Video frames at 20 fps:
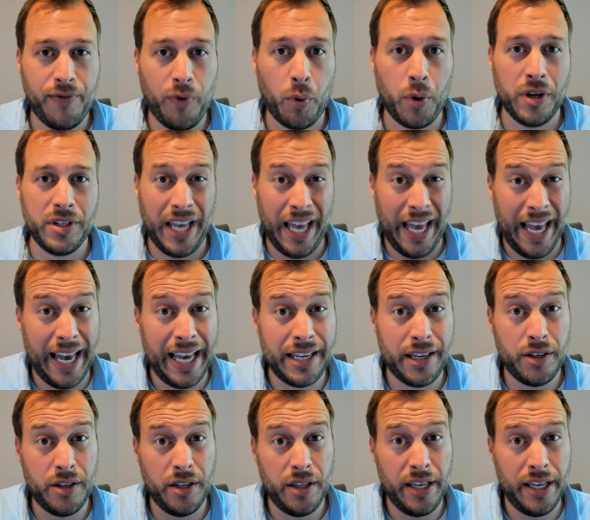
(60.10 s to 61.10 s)
it's handed
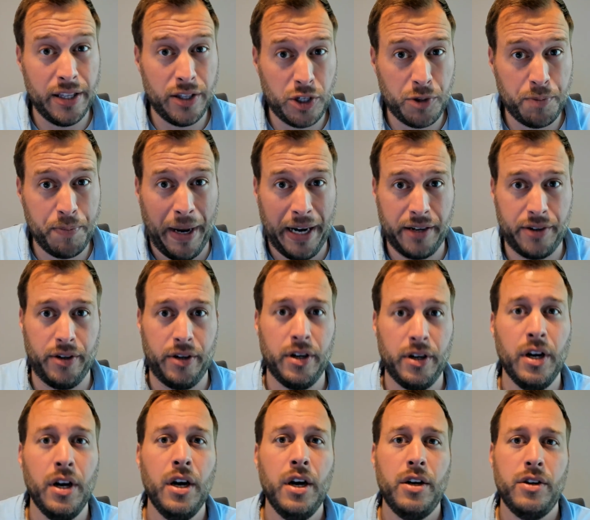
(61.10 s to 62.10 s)
to the inspector
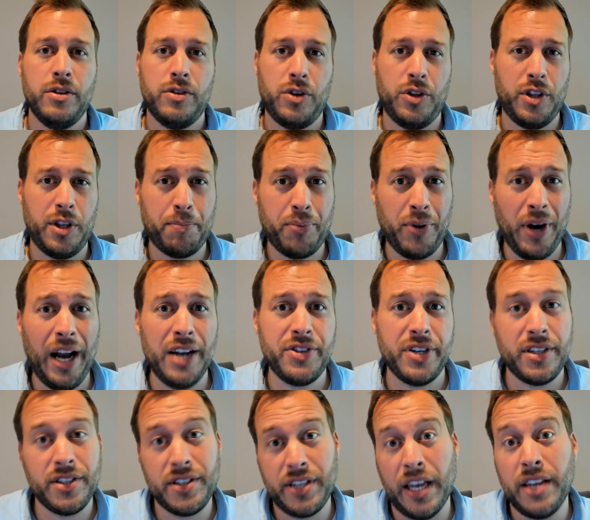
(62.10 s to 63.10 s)
so that the project
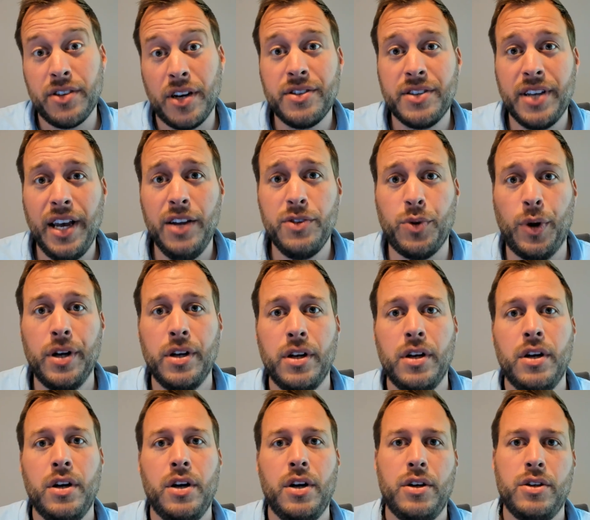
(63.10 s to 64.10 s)
stays on schedule?
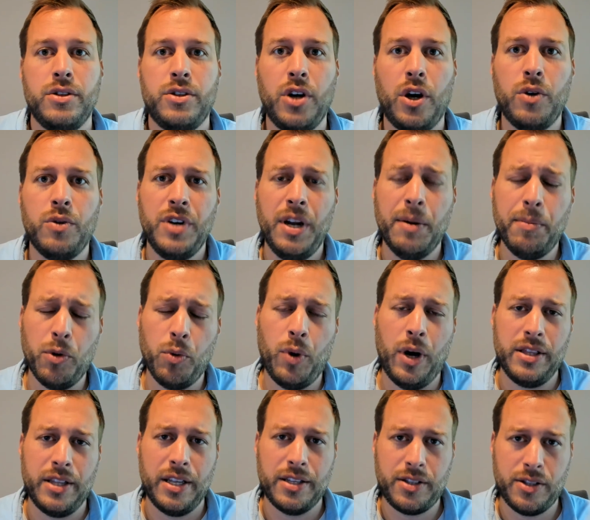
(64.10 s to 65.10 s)
So number
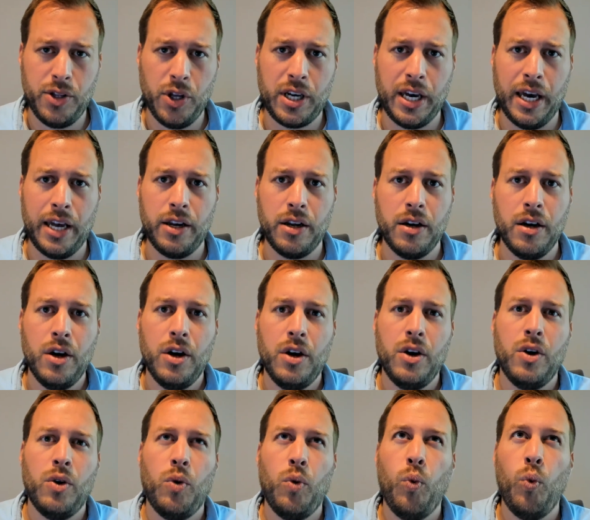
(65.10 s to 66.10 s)
one, let's look at
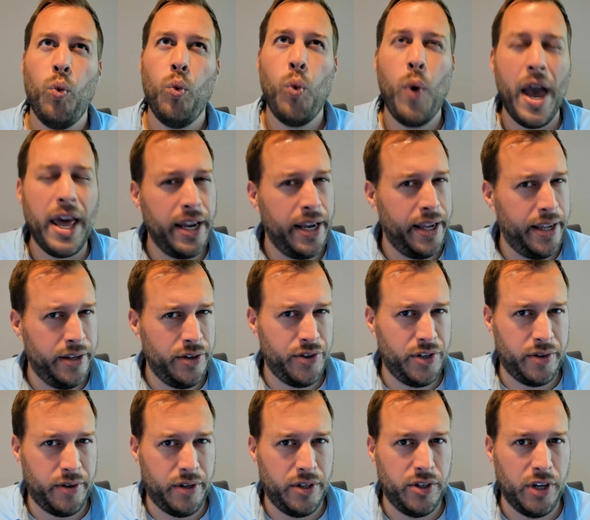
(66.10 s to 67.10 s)
when an
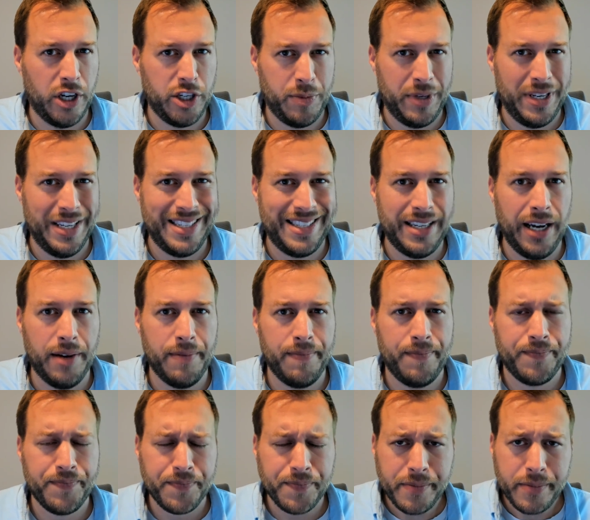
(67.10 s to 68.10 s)
engineering judgment is done
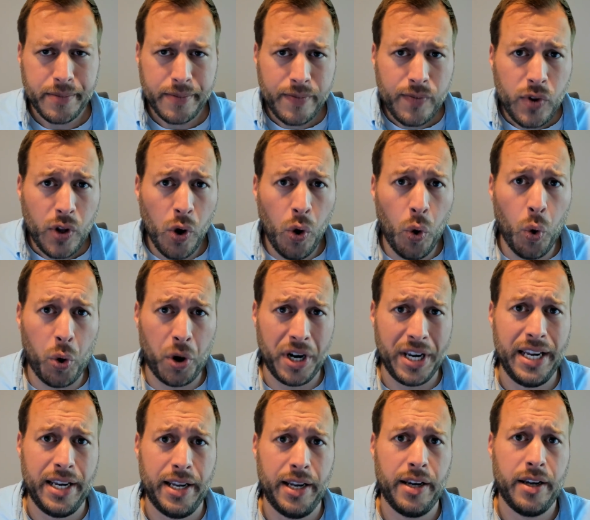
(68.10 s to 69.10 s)
or needed.